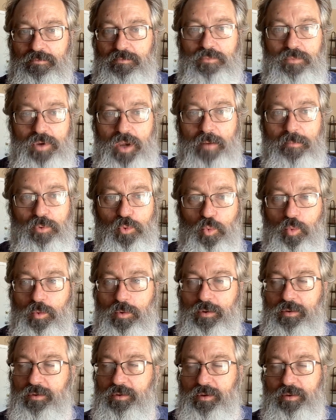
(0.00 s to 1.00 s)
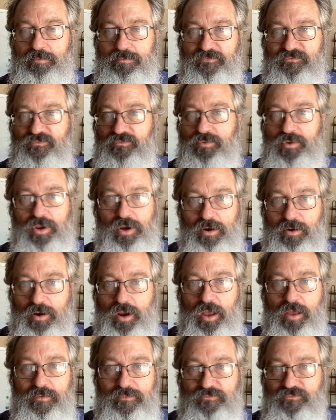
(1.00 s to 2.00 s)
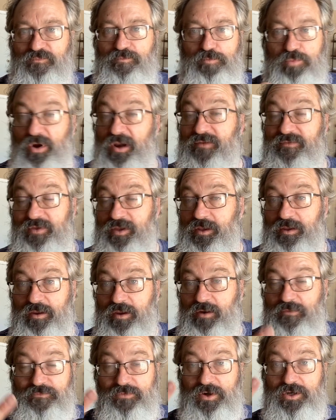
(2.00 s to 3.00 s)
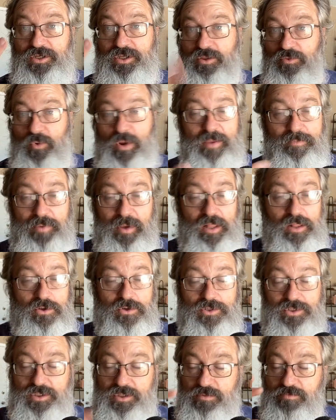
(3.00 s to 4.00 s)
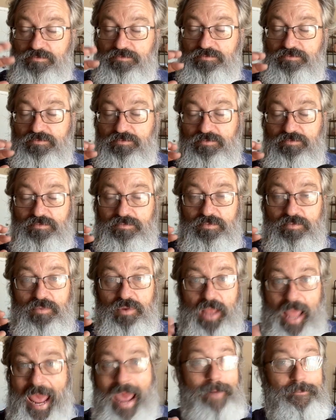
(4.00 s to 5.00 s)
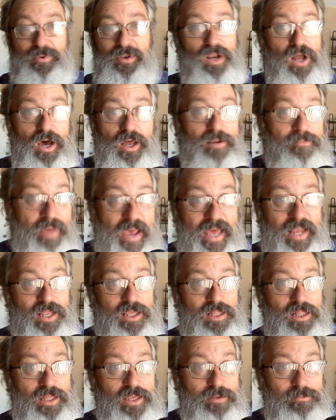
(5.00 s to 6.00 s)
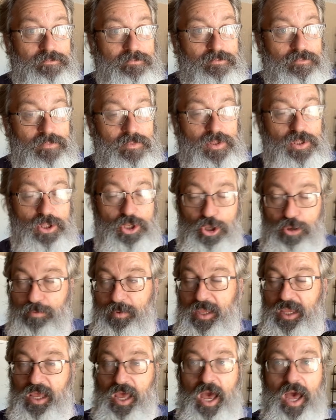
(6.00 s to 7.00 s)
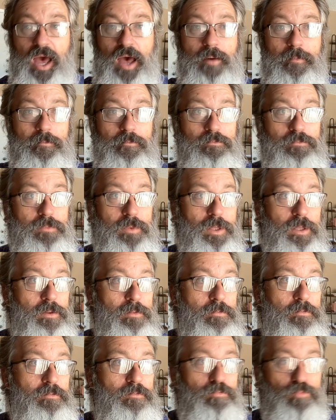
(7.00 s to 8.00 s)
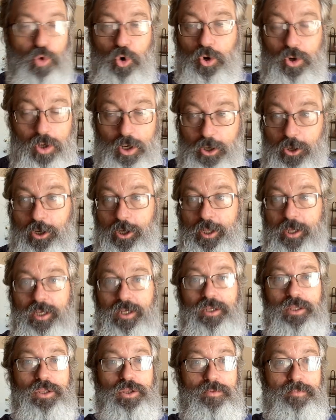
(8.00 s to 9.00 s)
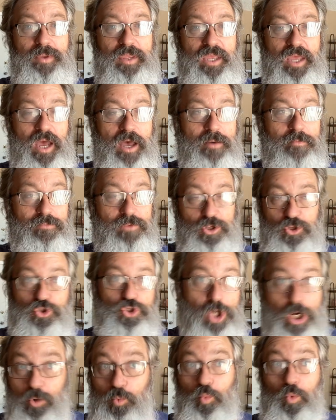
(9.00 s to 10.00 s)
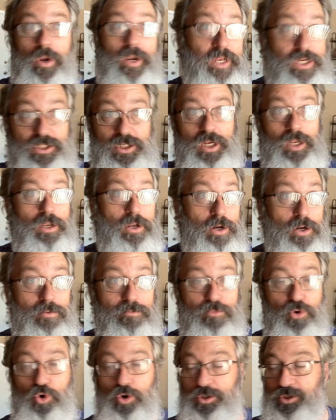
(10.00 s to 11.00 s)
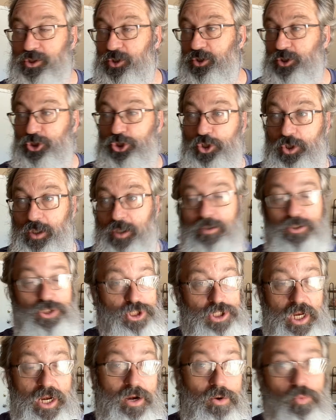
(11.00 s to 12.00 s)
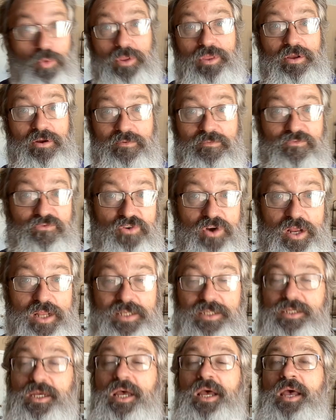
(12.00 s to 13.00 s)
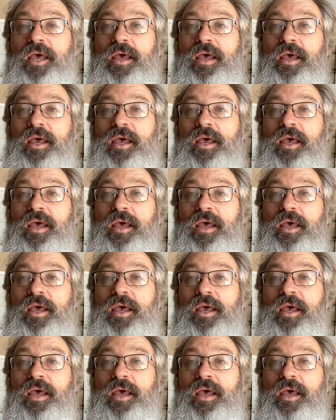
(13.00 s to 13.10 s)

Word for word: number one, you your uh, previous your first three pillars happen automatically. You become more learned. You become you start wanting to learn more so that you can share with your friends.